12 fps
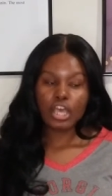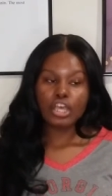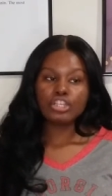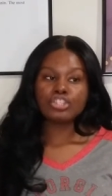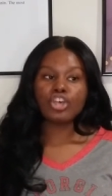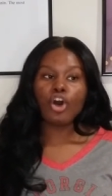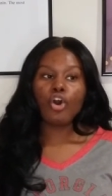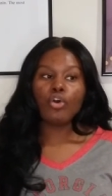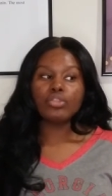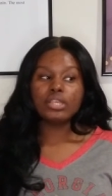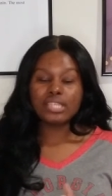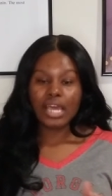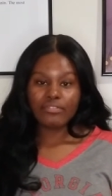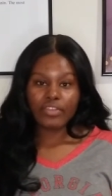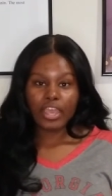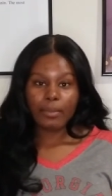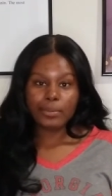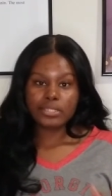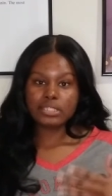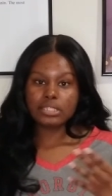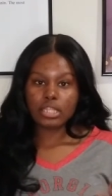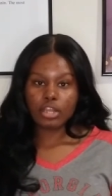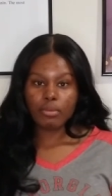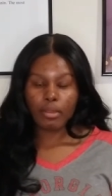So this side of campus is a
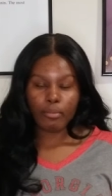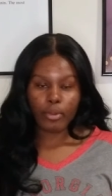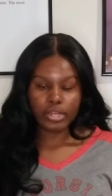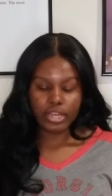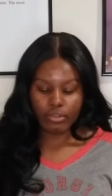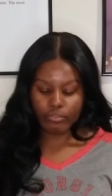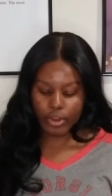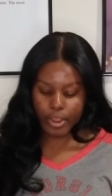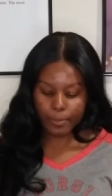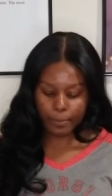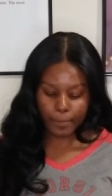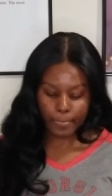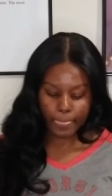little bit more different.